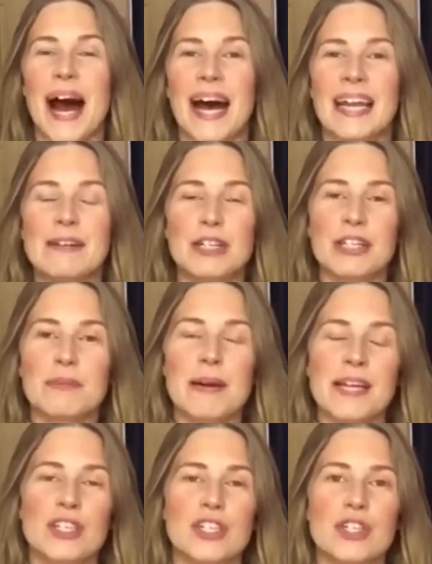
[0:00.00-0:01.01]
And it just
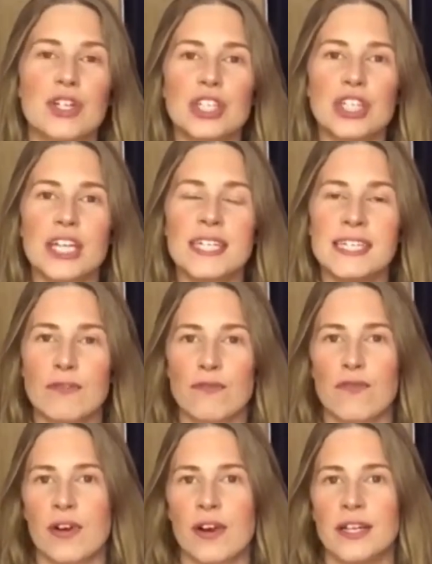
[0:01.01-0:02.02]
makes such a
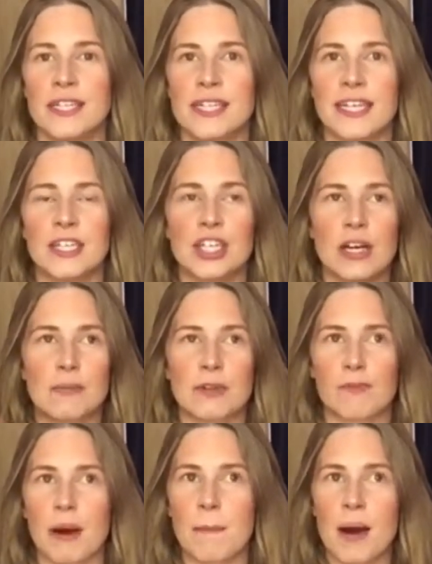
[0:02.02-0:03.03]
difference in terms
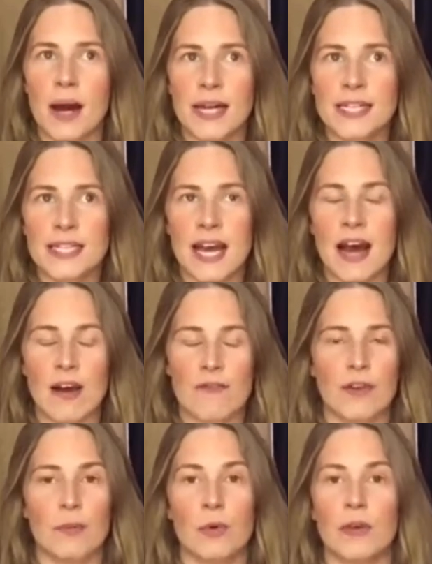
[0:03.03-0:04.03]
of my mindset. I
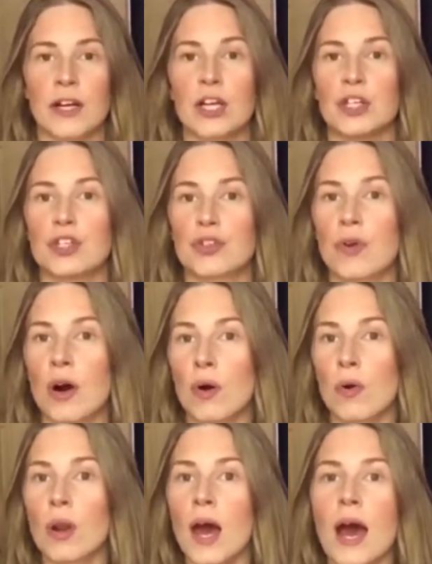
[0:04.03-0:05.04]
feel more in
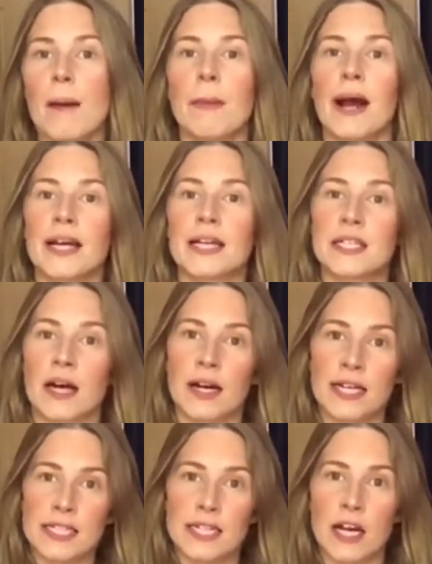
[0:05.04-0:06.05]
control, my
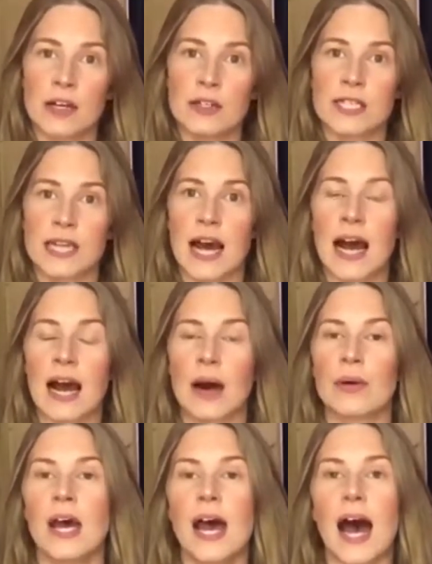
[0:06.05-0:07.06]
anxiety goes down,